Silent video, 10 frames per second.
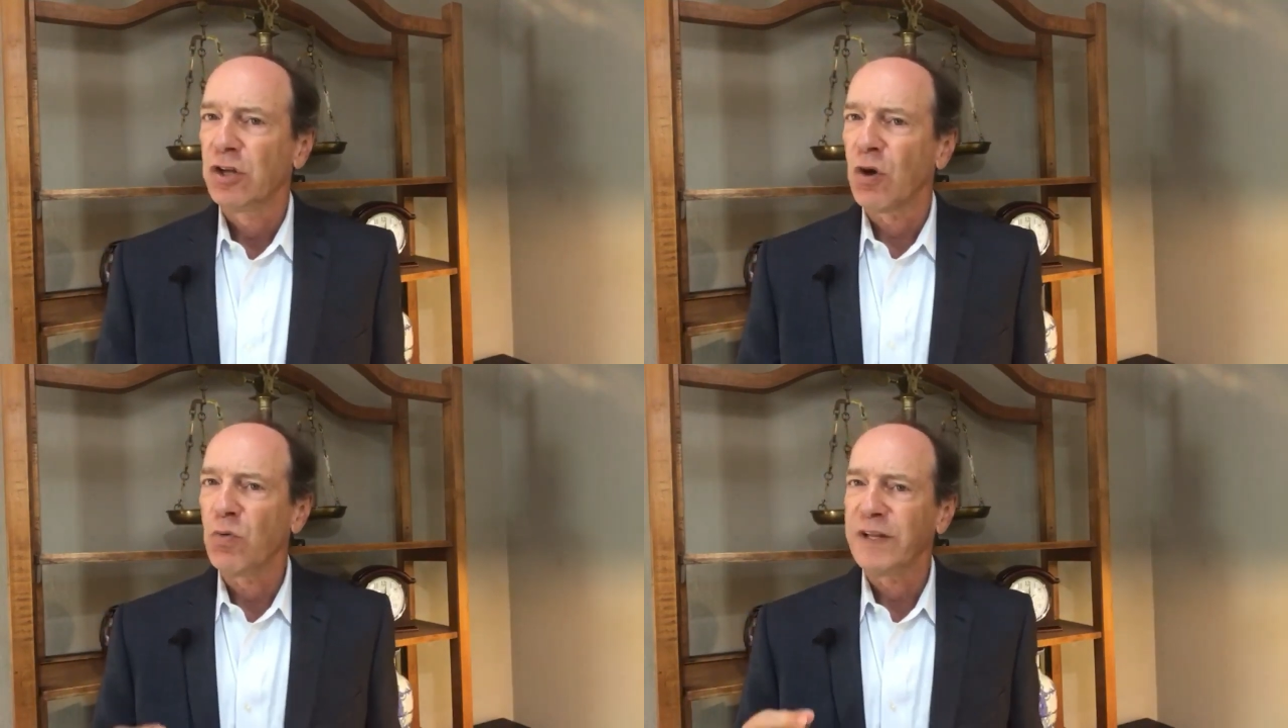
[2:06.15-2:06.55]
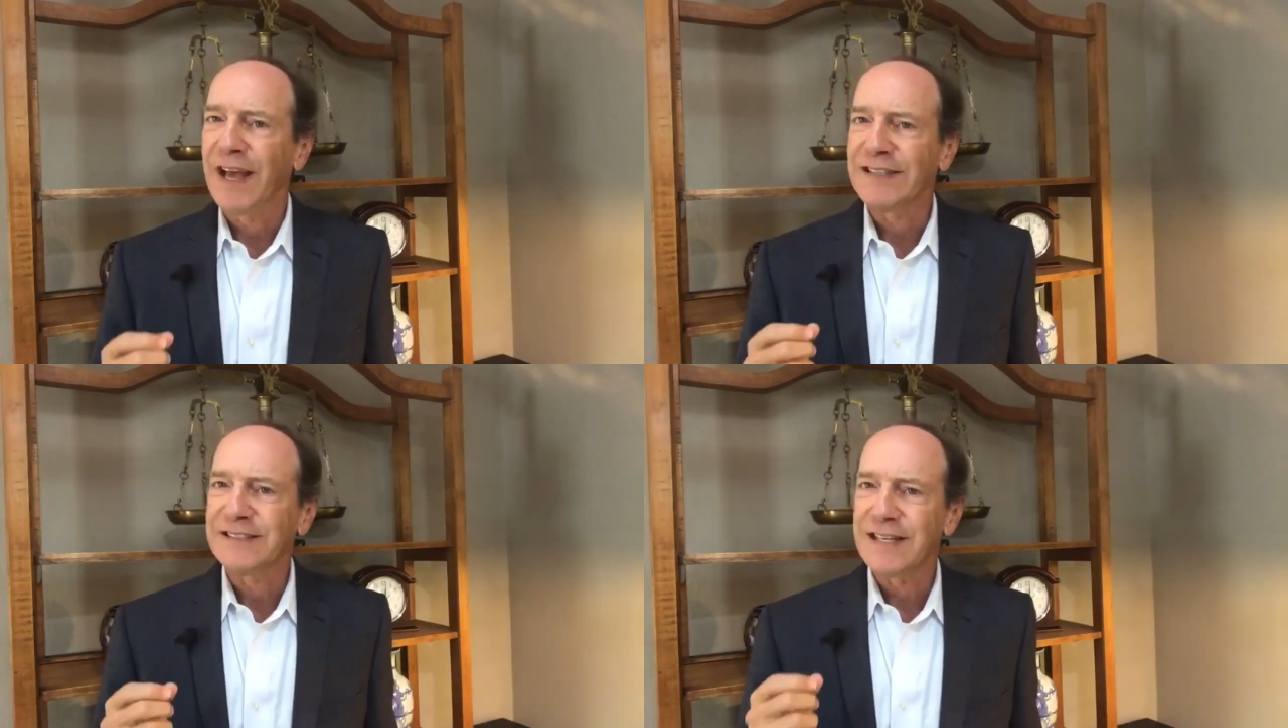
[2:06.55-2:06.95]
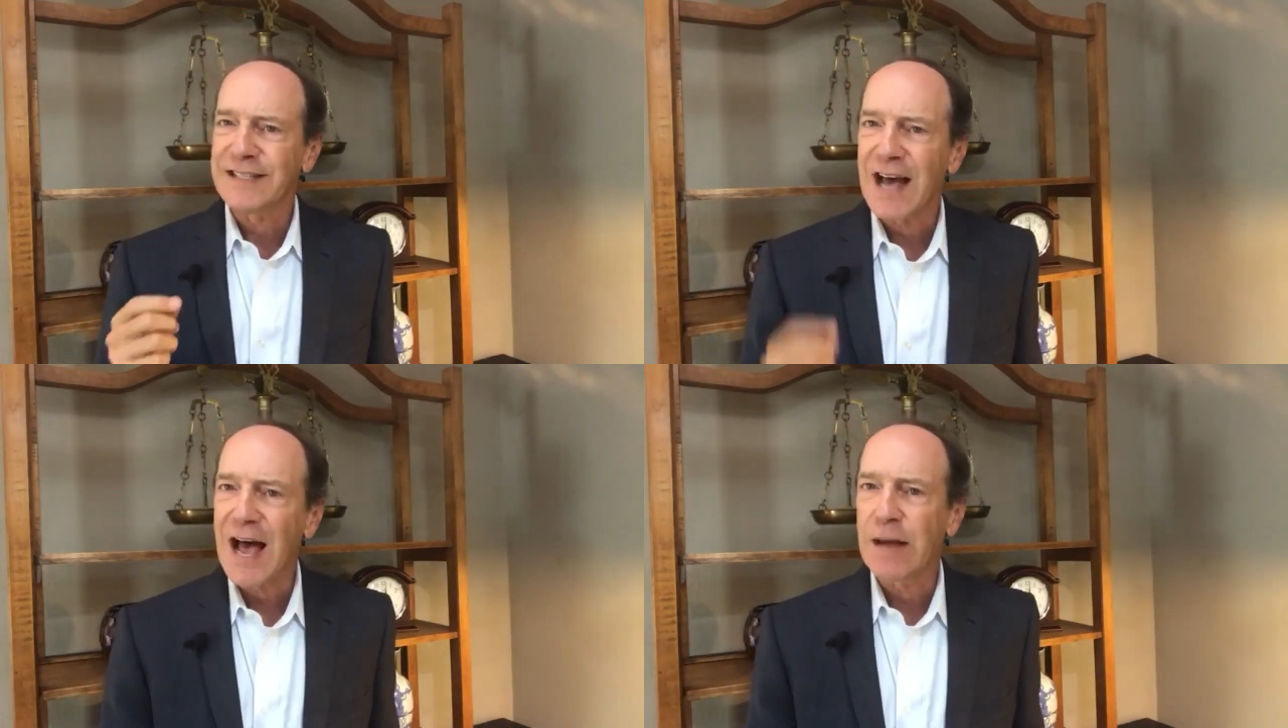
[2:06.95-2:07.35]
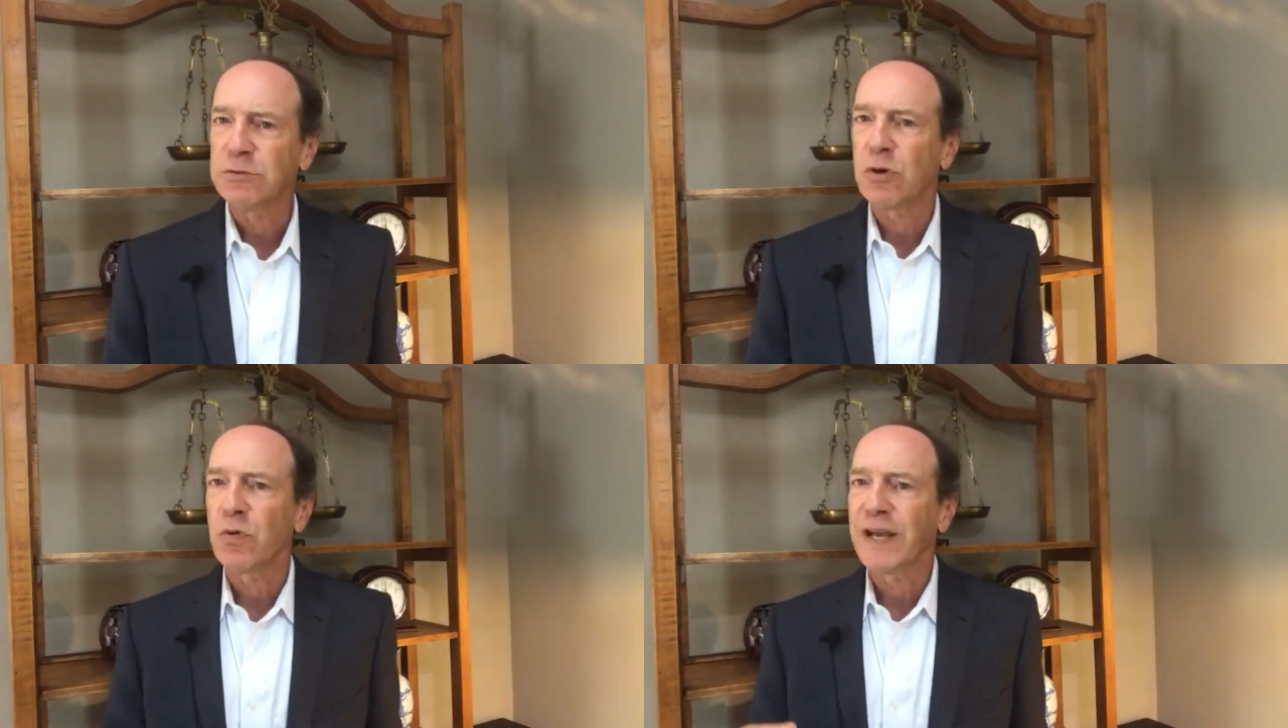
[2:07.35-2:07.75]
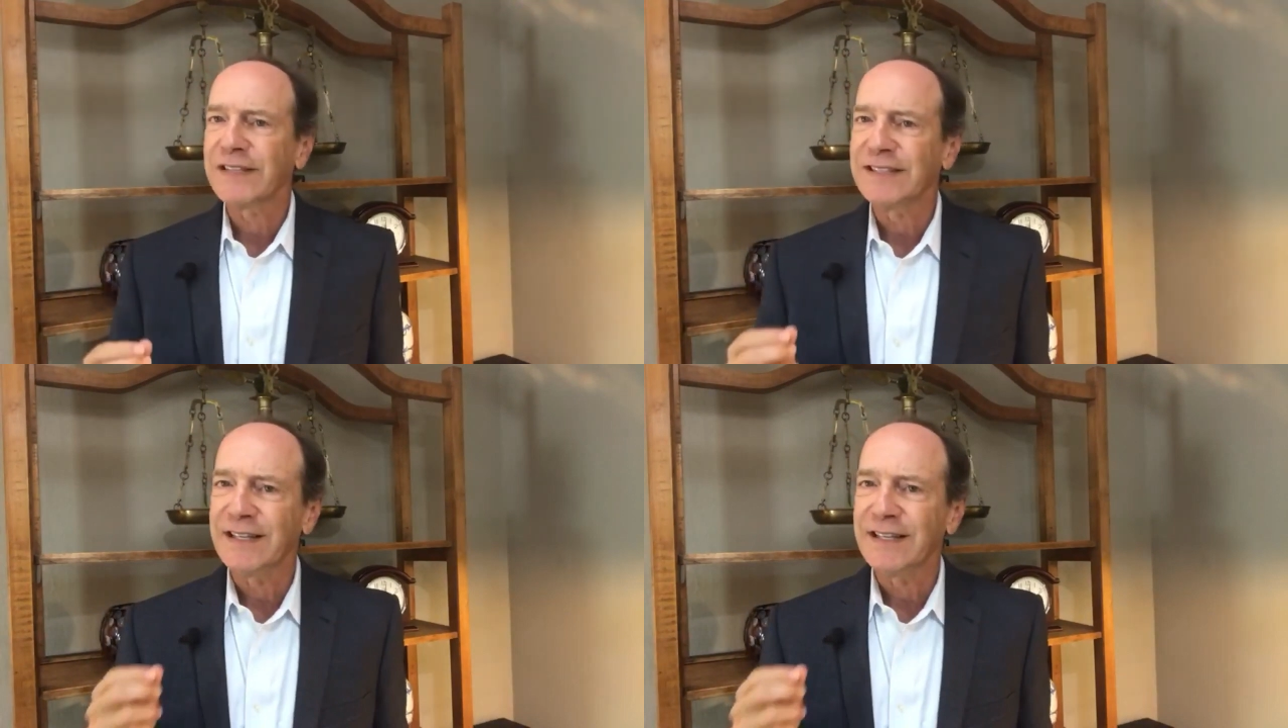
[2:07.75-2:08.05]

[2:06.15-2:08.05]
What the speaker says: Don't guess at times. Don't guess